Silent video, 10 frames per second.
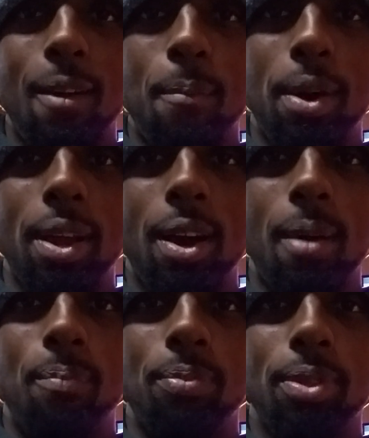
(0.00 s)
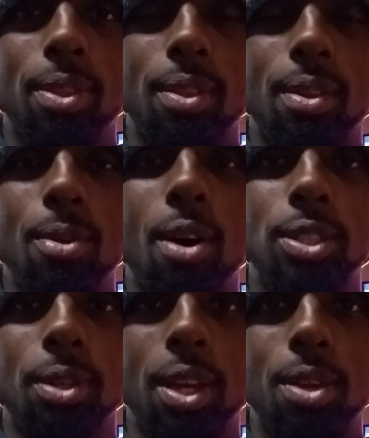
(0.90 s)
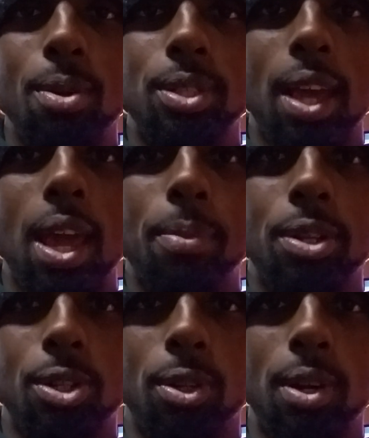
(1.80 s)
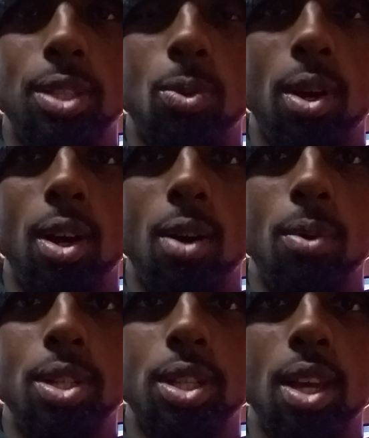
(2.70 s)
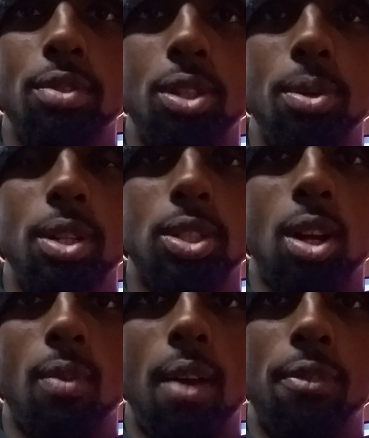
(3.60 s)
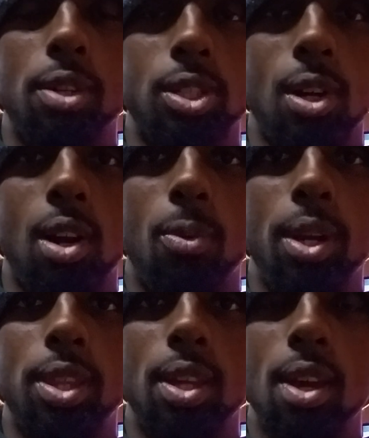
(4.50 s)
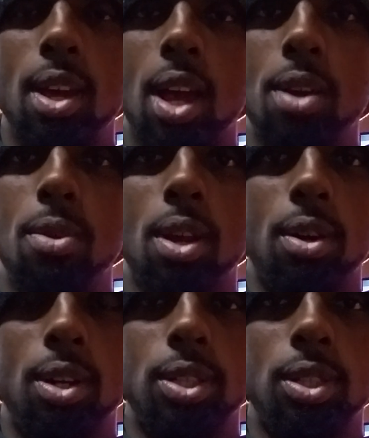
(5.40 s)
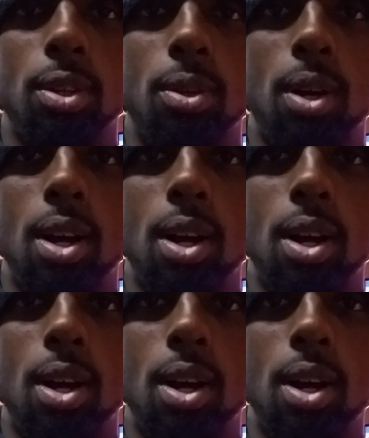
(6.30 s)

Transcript: But you also can use the aim controller as well, which gives you an assault rifle to start out with, and you can also